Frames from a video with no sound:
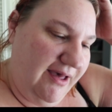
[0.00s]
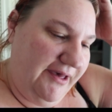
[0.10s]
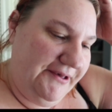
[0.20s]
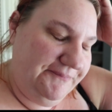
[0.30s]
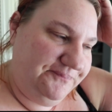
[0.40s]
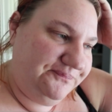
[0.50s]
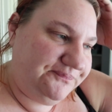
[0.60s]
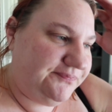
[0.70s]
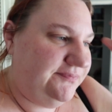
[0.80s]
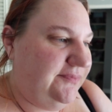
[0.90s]
Um,
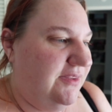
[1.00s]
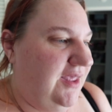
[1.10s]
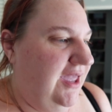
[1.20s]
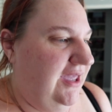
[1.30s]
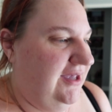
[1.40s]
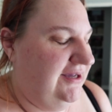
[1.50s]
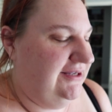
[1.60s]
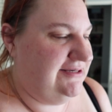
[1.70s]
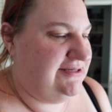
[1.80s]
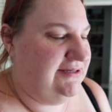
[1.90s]

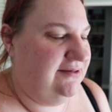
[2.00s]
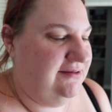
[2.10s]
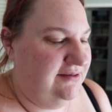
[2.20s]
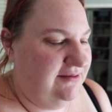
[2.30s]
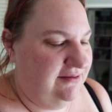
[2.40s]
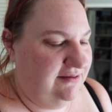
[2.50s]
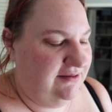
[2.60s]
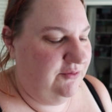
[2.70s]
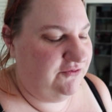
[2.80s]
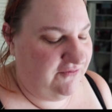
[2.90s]
and
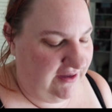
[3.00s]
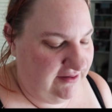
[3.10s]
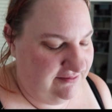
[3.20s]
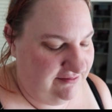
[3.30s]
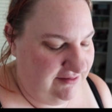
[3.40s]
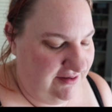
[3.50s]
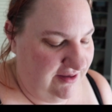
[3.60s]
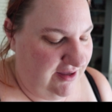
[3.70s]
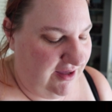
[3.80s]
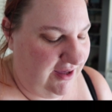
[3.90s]
it was fine.
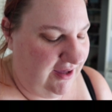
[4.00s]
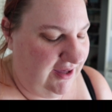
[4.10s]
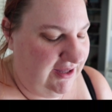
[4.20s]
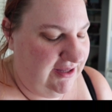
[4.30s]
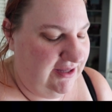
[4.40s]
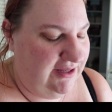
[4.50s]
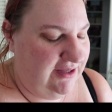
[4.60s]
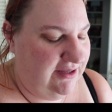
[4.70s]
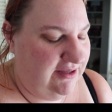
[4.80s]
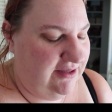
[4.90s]

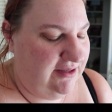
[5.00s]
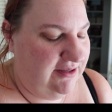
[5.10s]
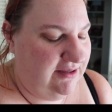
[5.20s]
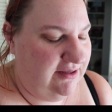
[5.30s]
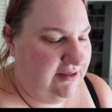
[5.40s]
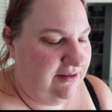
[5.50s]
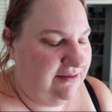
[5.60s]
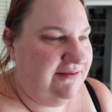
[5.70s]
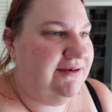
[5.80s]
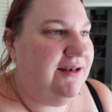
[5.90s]
I
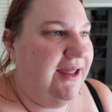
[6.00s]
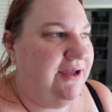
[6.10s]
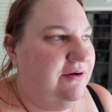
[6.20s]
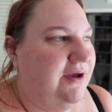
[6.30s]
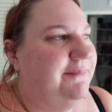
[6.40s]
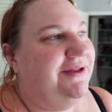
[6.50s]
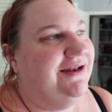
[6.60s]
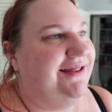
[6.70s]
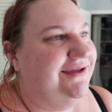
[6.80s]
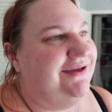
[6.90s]
didn't like, I mean,
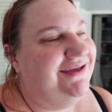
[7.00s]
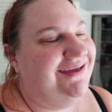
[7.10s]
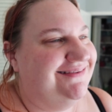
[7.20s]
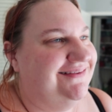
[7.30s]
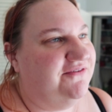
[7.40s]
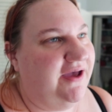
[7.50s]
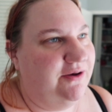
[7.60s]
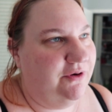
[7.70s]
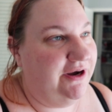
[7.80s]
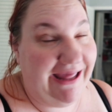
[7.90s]
like, I guess it's
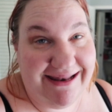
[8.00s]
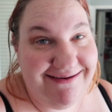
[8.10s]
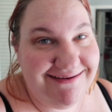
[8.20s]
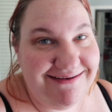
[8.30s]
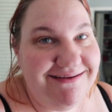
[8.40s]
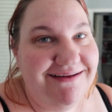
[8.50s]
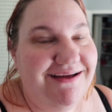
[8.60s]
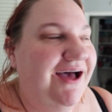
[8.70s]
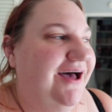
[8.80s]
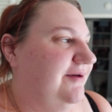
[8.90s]
fine where it ended
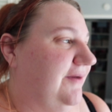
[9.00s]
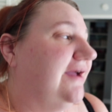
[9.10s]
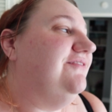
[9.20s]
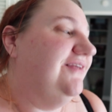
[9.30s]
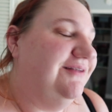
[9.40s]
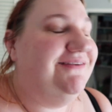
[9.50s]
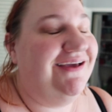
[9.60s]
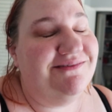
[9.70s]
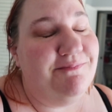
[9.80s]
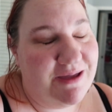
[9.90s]
um, I, it
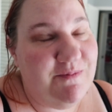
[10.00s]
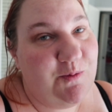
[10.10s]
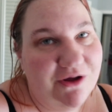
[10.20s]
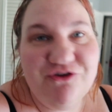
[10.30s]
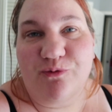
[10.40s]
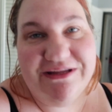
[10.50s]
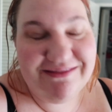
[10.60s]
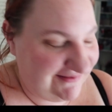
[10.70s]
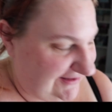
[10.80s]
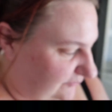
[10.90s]
does make me want to
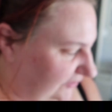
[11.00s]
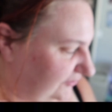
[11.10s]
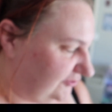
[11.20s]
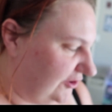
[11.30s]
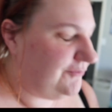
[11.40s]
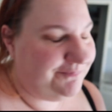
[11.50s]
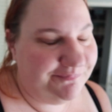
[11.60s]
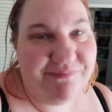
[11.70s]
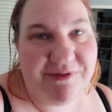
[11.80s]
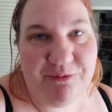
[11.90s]
read the sequel, so
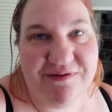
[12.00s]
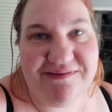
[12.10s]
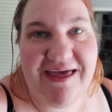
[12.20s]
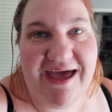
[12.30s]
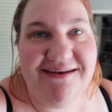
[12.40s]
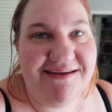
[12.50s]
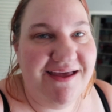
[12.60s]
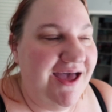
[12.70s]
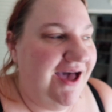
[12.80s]
there is that.